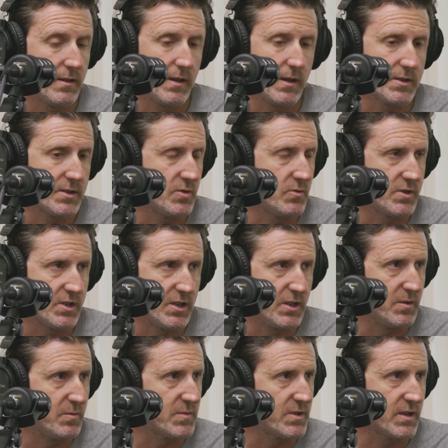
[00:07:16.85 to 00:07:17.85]
He had two
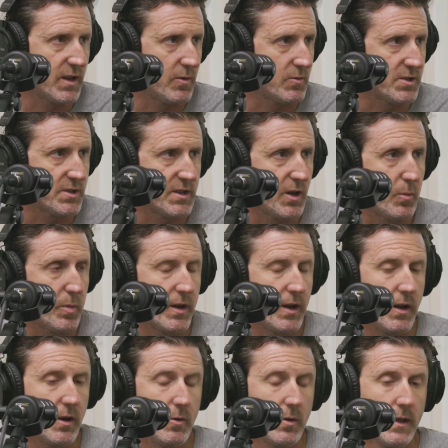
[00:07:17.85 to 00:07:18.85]
teams, and I was just helping
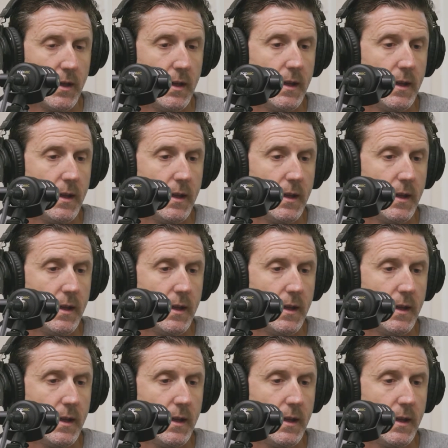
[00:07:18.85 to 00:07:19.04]
out.